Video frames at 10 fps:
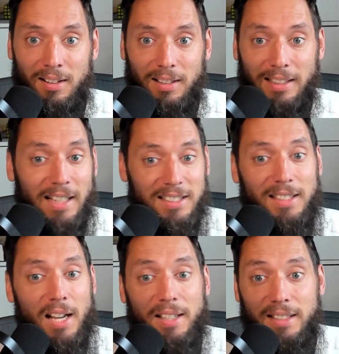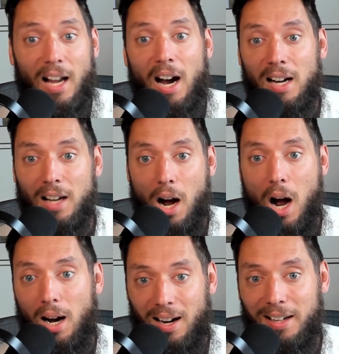And that's not a knock
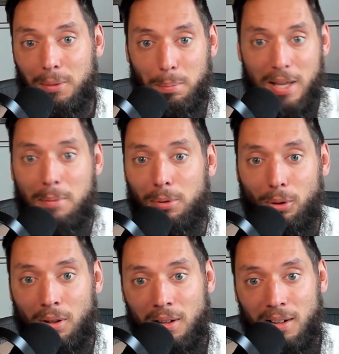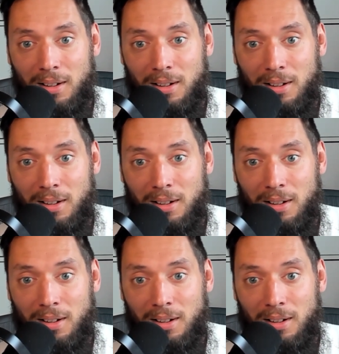on people,